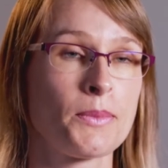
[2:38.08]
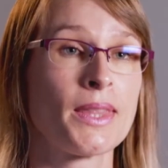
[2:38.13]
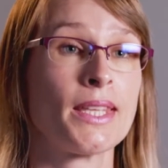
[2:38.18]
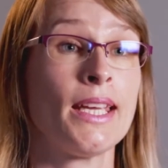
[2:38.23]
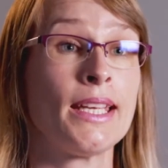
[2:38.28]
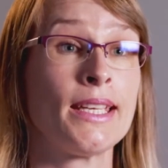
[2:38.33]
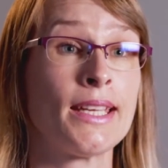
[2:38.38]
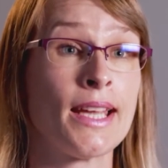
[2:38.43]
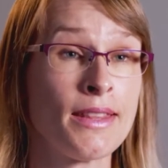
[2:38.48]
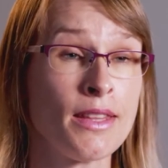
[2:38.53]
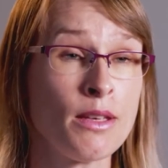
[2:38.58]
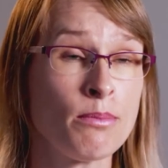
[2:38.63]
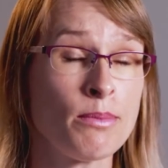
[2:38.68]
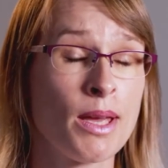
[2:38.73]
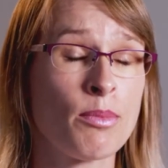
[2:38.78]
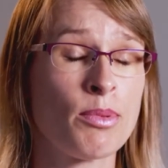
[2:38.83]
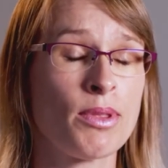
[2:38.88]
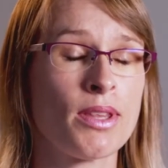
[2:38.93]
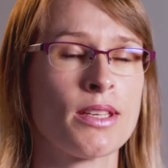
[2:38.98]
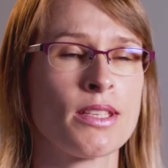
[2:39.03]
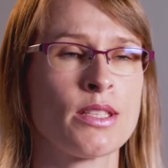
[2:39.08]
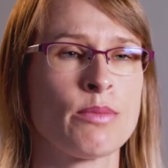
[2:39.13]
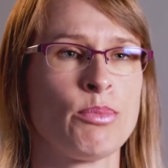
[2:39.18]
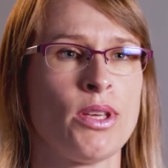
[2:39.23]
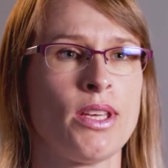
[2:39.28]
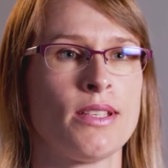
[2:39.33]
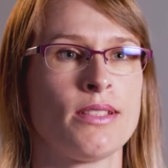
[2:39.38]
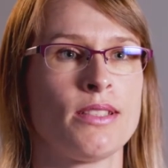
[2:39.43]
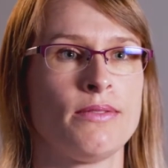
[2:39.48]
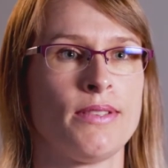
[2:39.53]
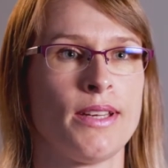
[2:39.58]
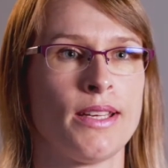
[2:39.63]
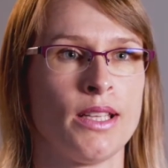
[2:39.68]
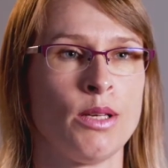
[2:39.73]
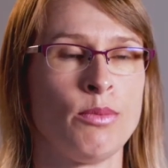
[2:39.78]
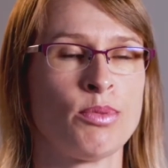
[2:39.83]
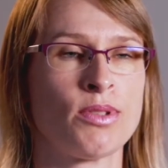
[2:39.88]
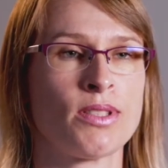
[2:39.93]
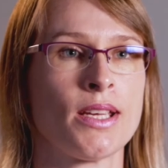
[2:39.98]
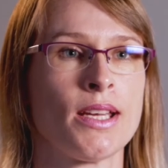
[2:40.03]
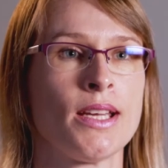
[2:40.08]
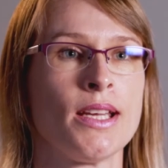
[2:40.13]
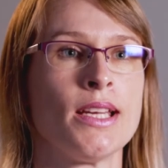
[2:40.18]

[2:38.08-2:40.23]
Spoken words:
Another map that is being developed